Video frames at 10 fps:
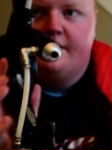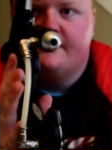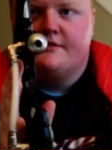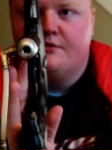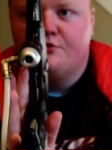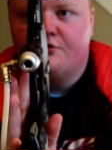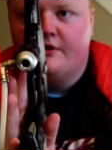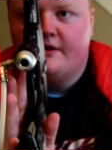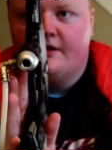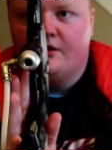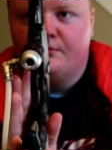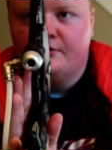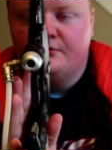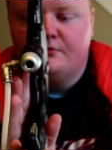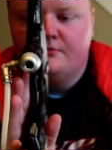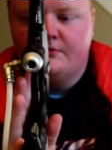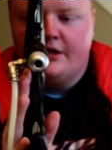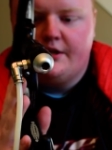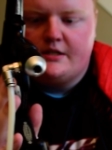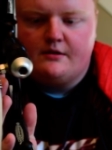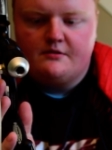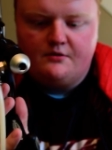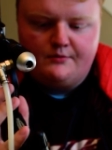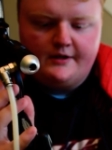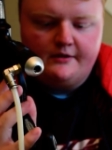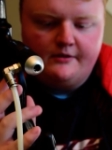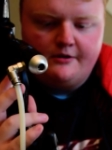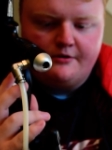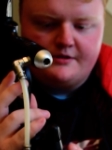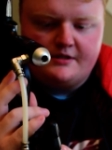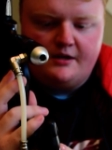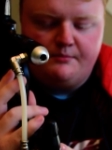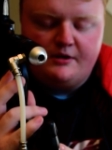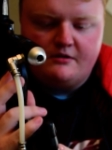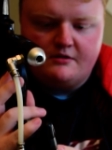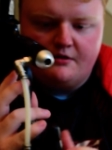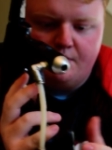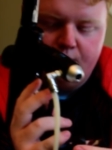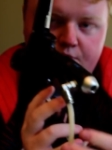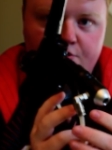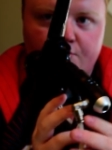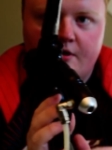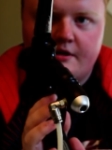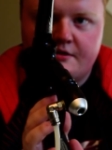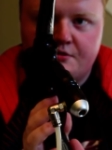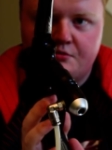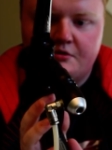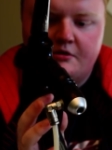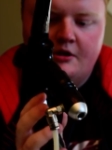It doesn't go straight down the middle. And that's because of the regulator. It's not made to go straight into it.